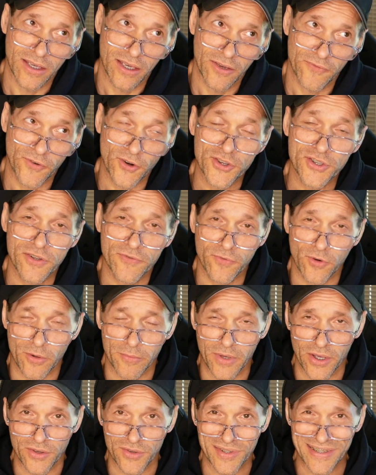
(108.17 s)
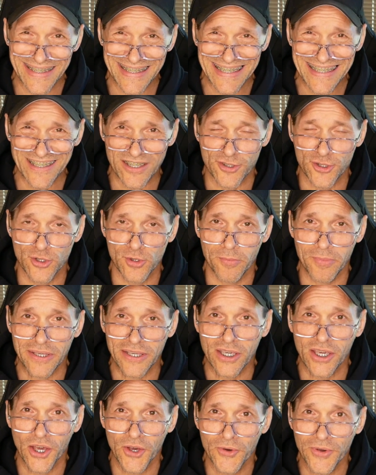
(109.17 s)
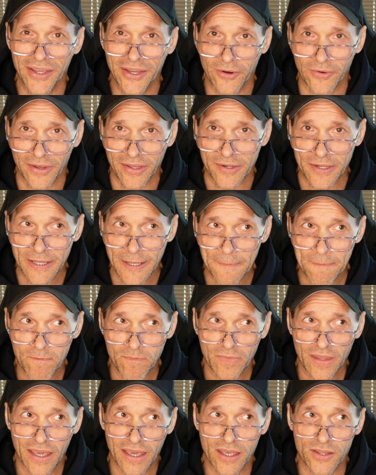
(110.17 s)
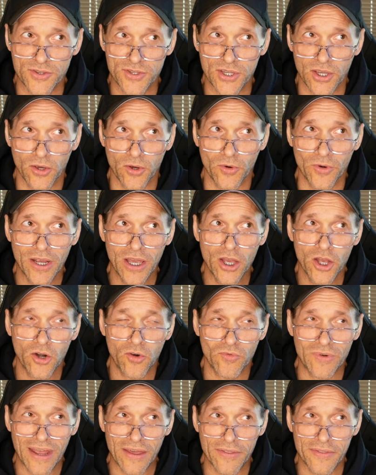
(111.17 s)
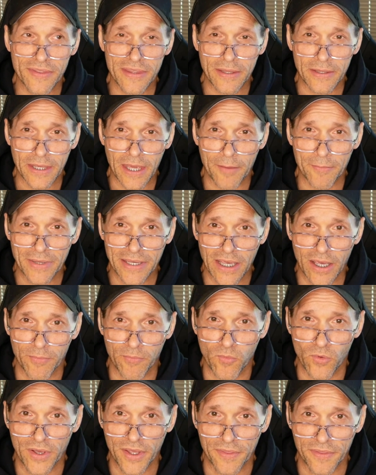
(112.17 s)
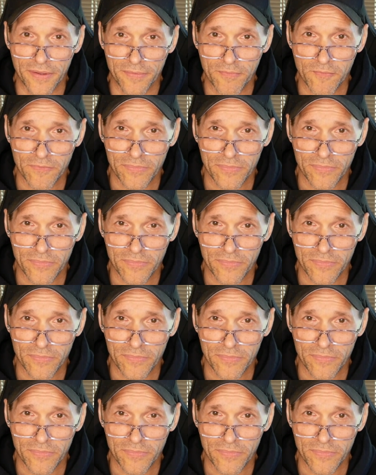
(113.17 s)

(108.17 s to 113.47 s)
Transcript: first and foremost, is to be coherent. And so rather than coming up with